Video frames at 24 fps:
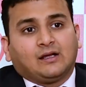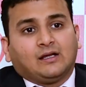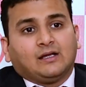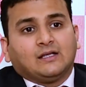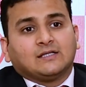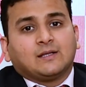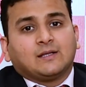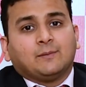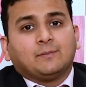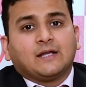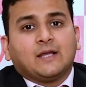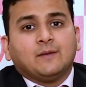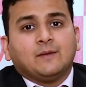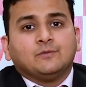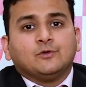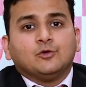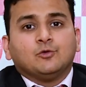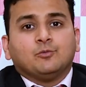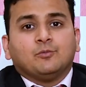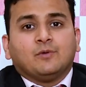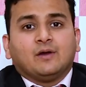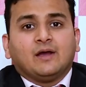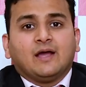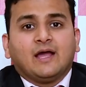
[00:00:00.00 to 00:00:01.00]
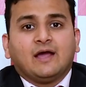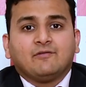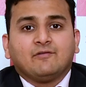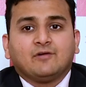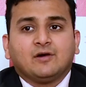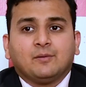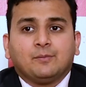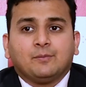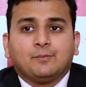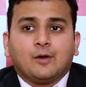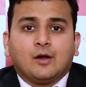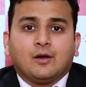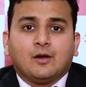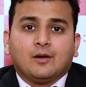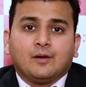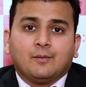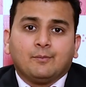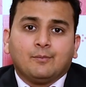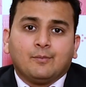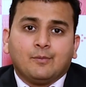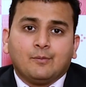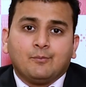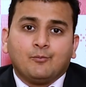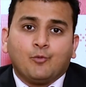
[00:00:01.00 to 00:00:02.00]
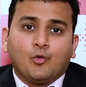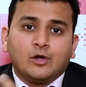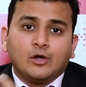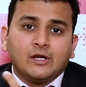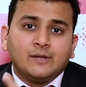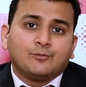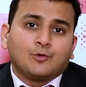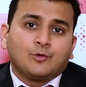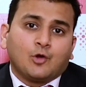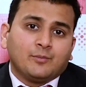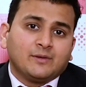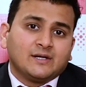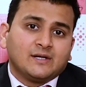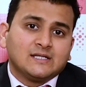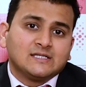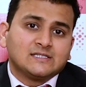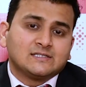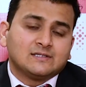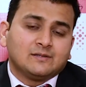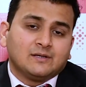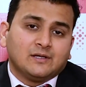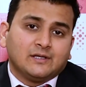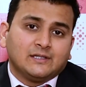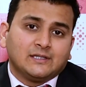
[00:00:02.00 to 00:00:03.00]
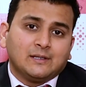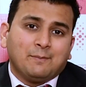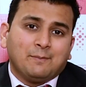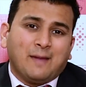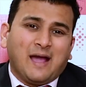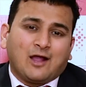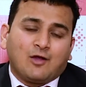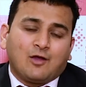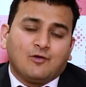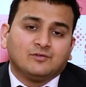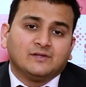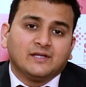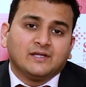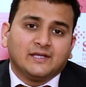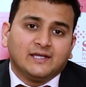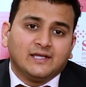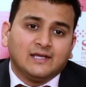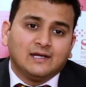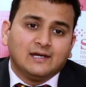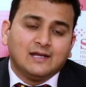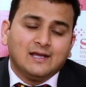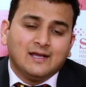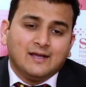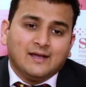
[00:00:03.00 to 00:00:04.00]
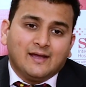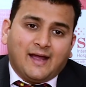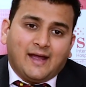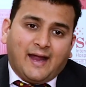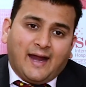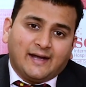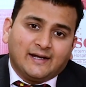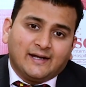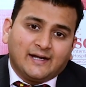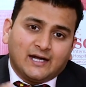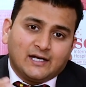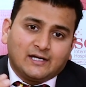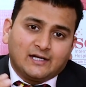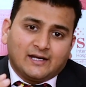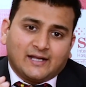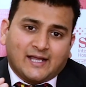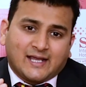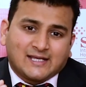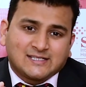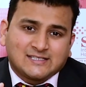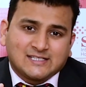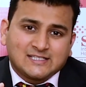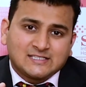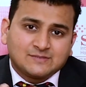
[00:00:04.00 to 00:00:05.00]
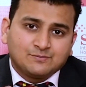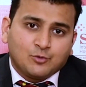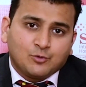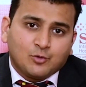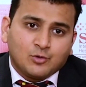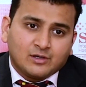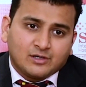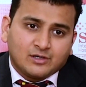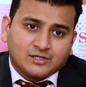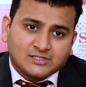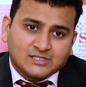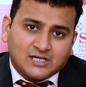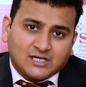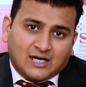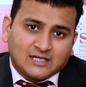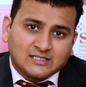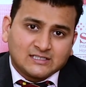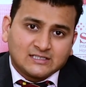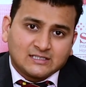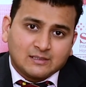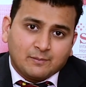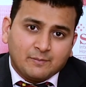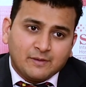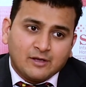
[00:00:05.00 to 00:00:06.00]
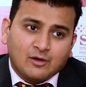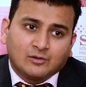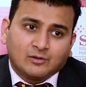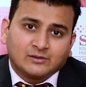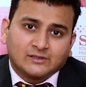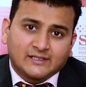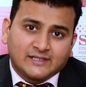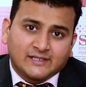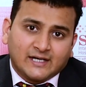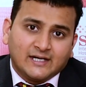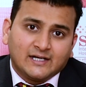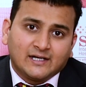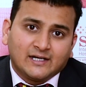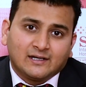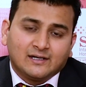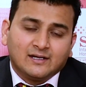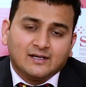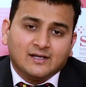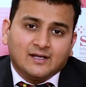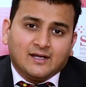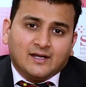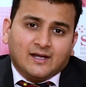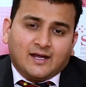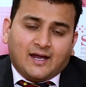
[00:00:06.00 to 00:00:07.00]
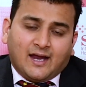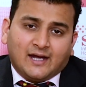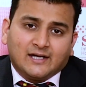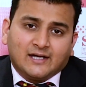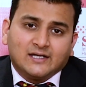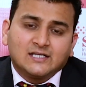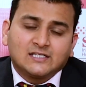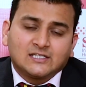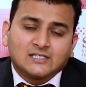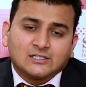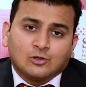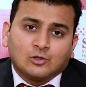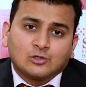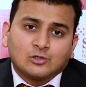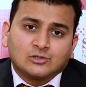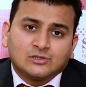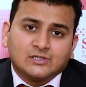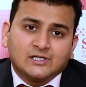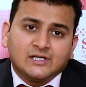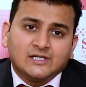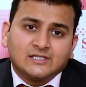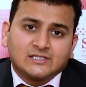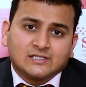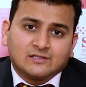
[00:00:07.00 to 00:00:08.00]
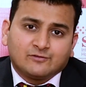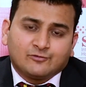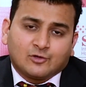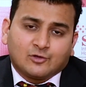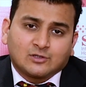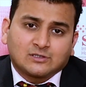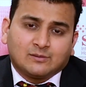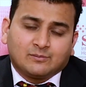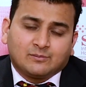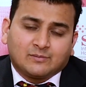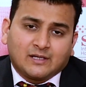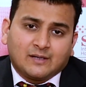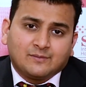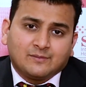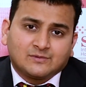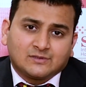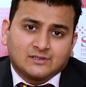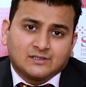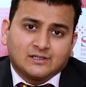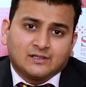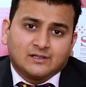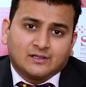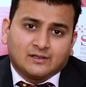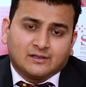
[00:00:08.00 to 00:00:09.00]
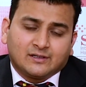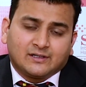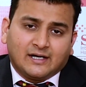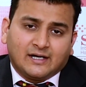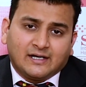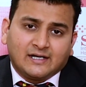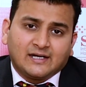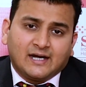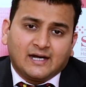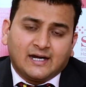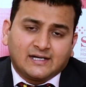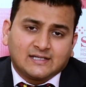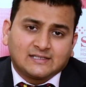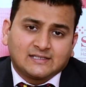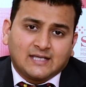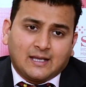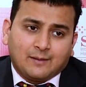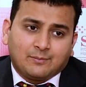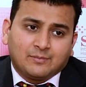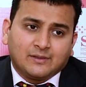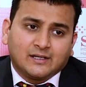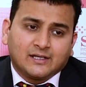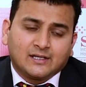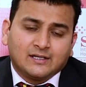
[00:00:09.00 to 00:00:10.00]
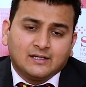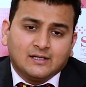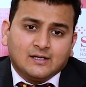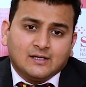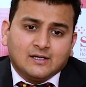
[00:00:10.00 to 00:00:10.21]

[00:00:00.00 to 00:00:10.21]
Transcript: Sometimes you have a bony prominence in the back of the heel, and that excess bone starts rubbing on the tendon, and this is also the reason for sometimes tendinitis happening.